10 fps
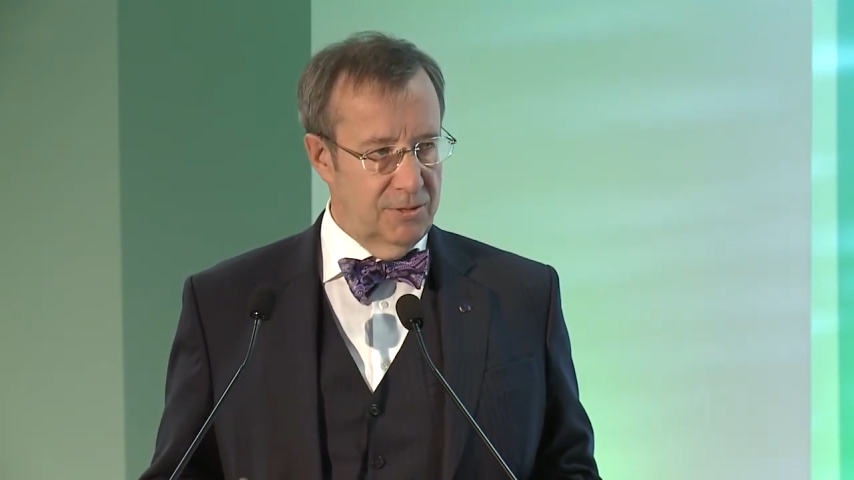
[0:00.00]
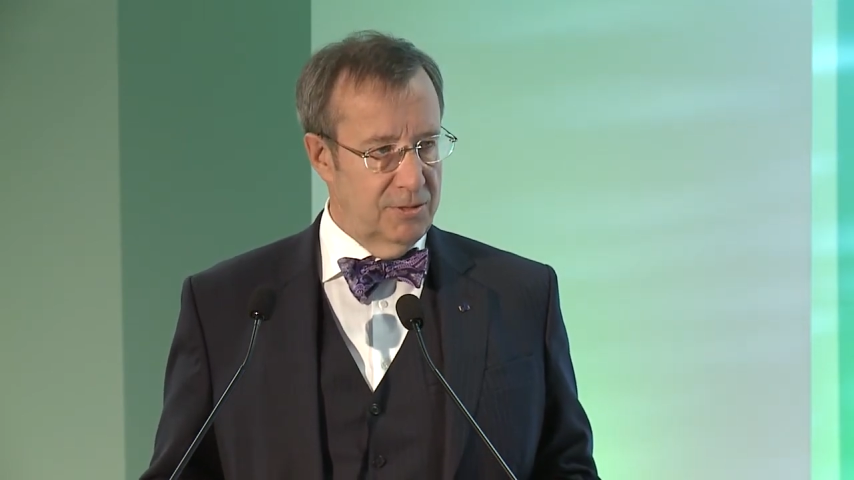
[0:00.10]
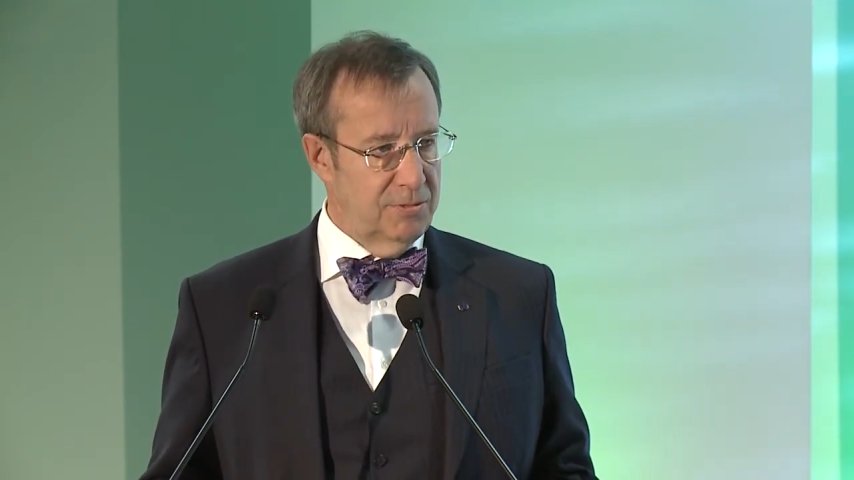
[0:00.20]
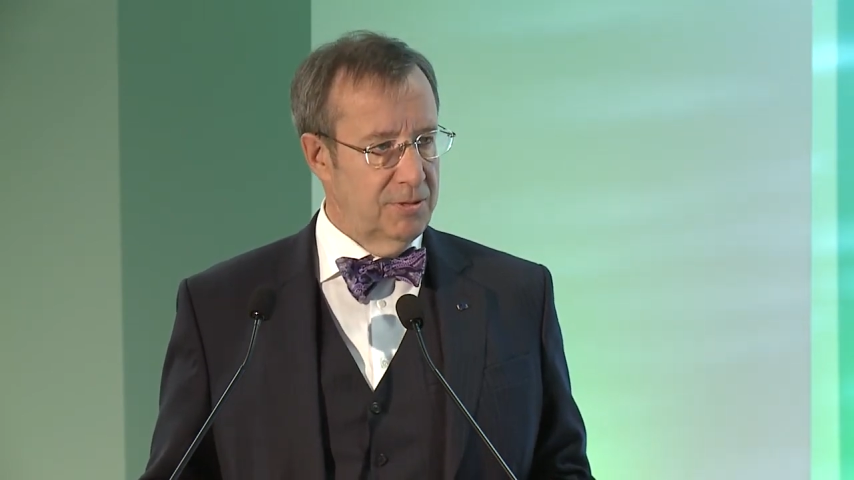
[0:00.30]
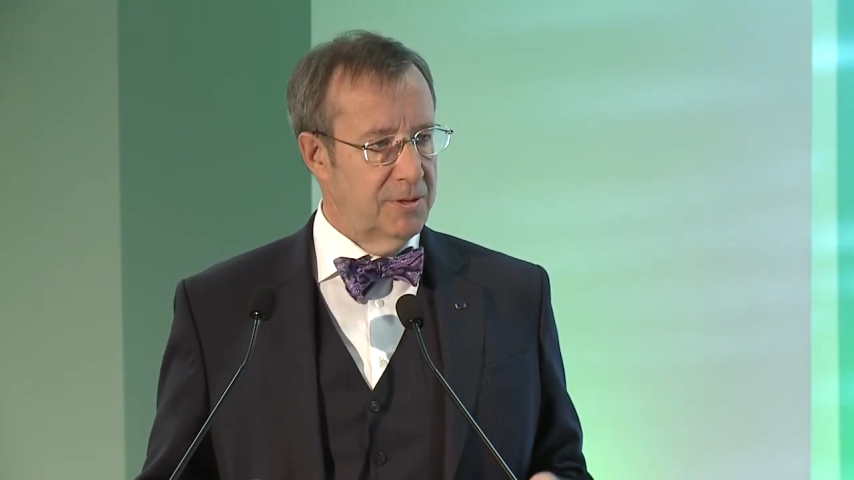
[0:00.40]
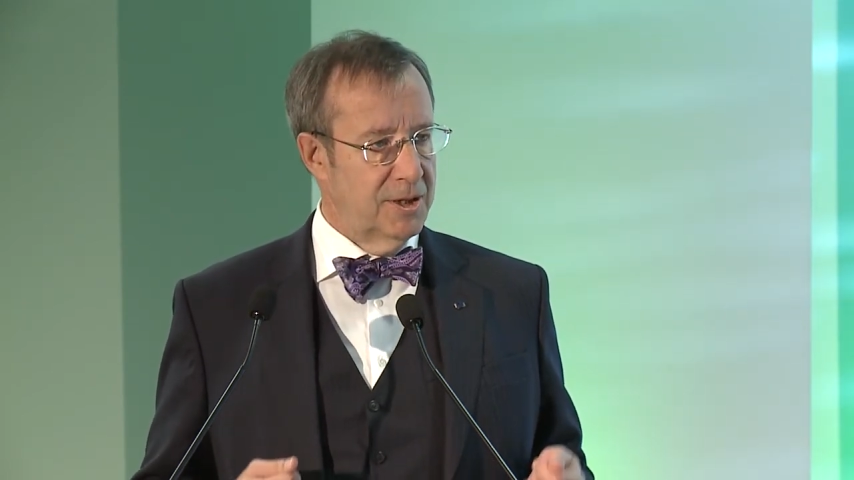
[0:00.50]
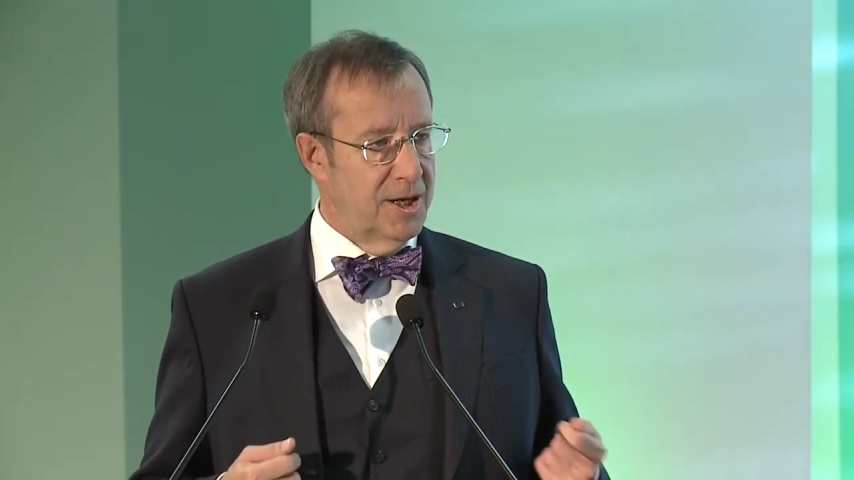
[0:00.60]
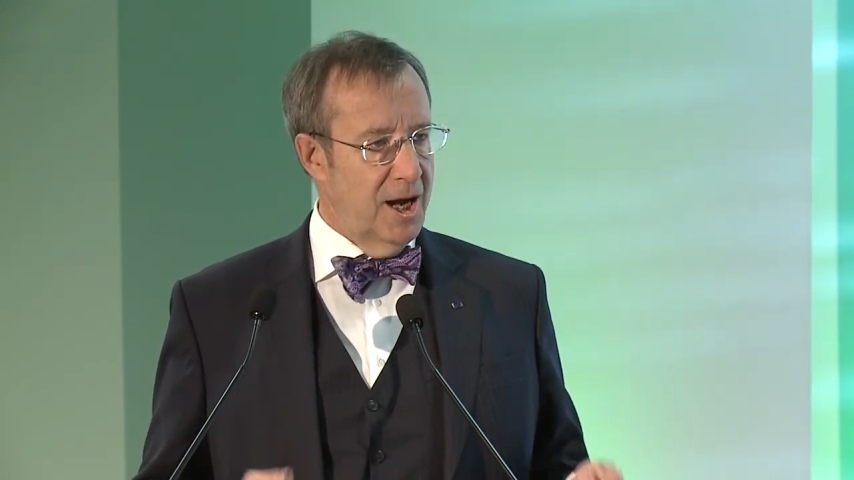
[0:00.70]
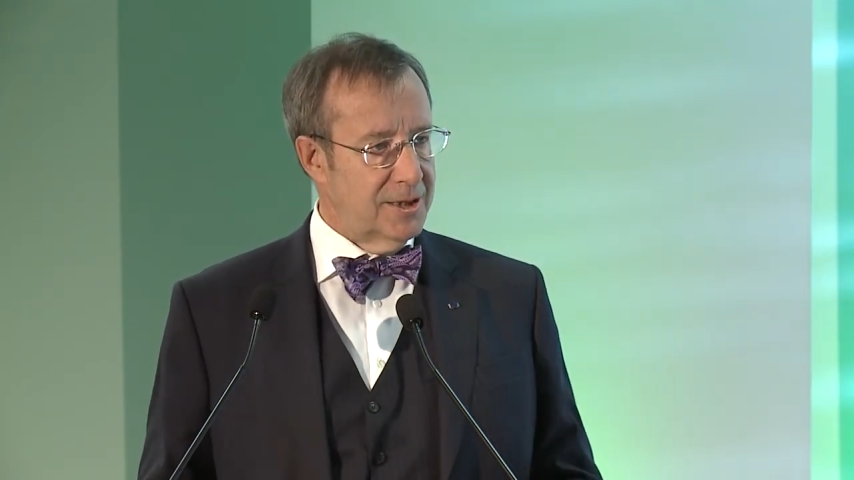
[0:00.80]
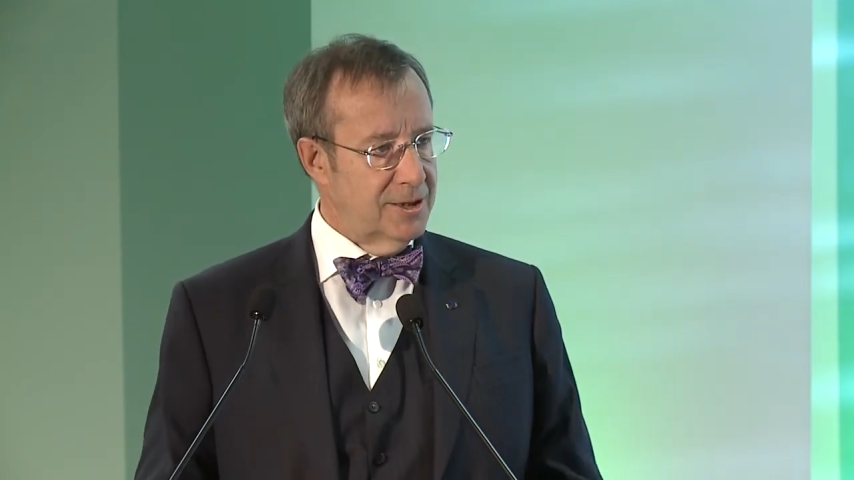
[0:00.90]
You the
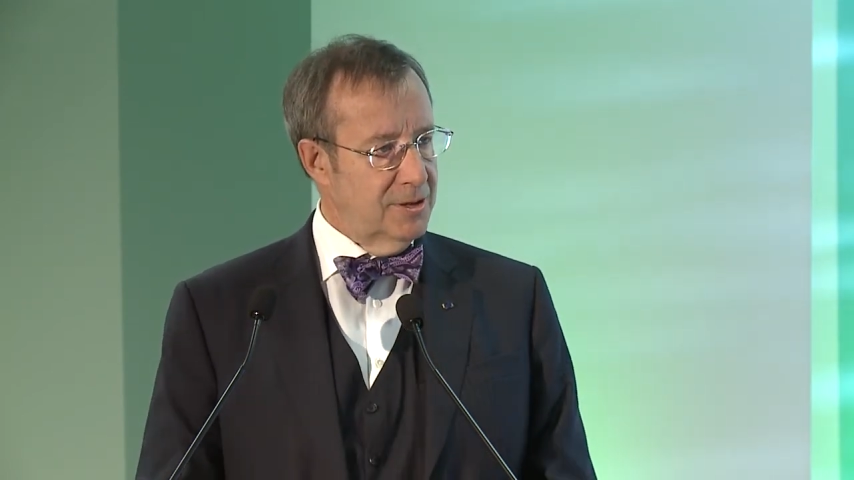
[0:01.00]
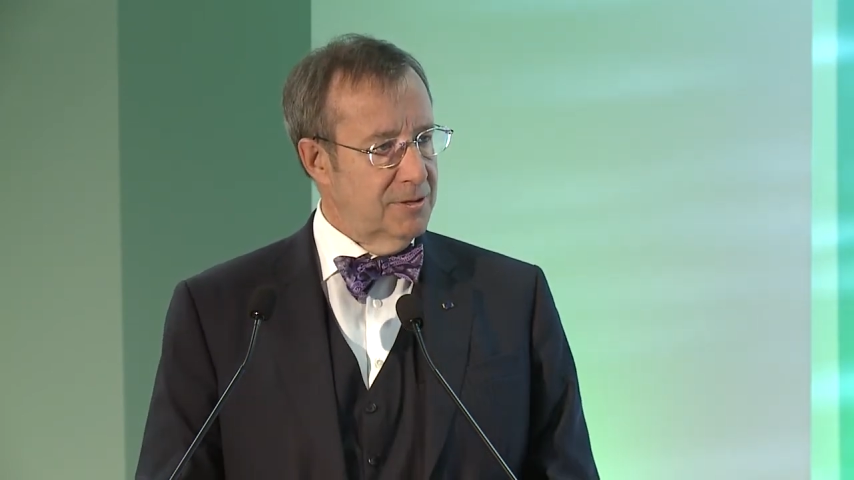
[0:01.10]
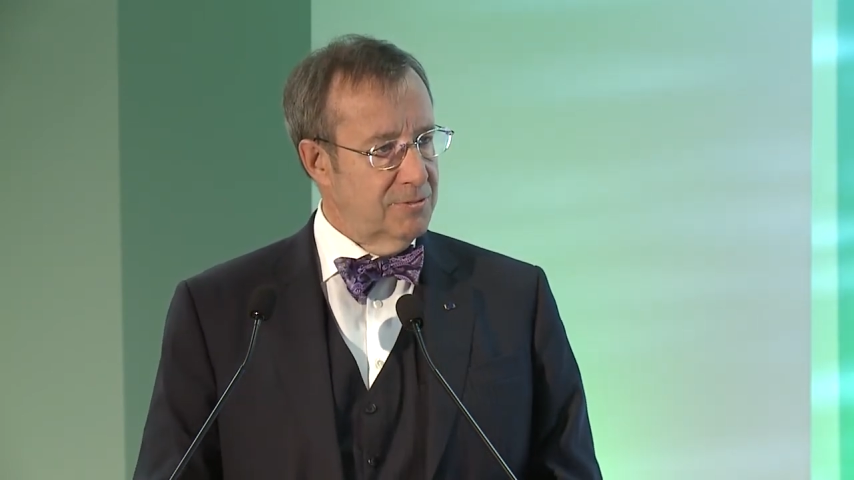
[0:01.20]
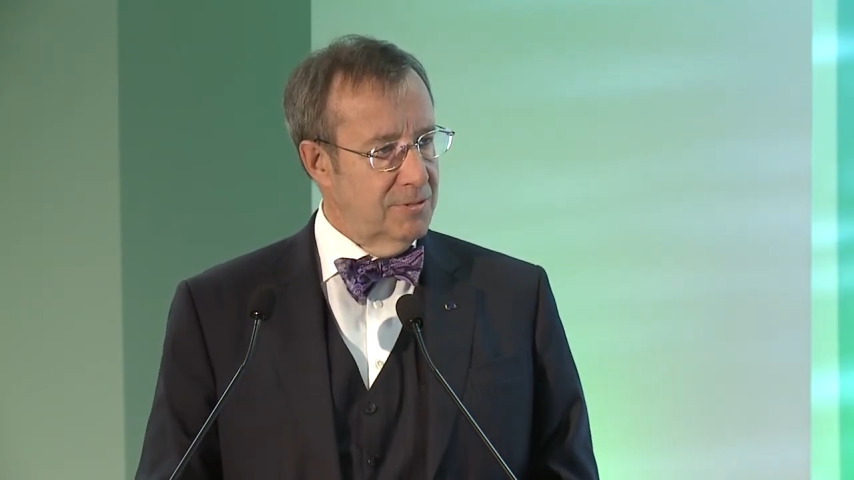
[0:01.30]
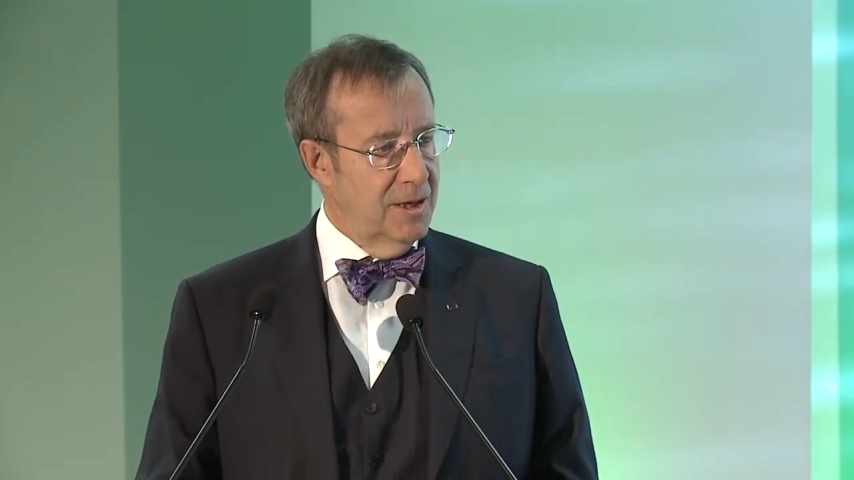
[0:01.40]
doctor